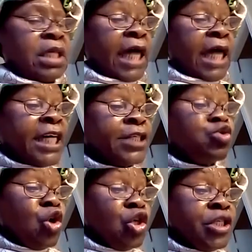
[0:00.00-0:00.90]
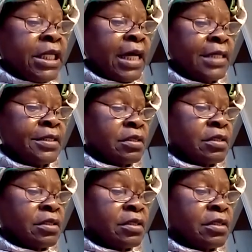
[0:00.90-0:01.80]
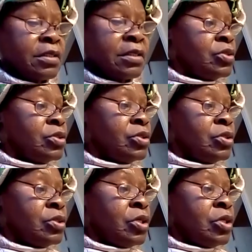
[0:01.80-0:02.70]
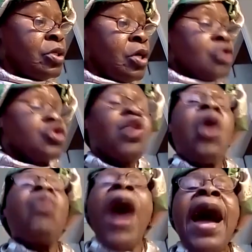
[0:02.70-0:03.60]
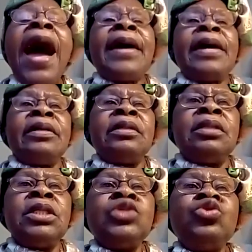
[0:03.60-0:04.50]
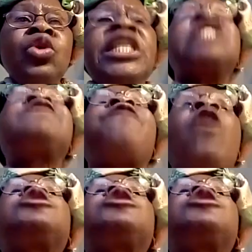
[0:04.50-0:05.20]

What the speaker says: it is useless. So why do this false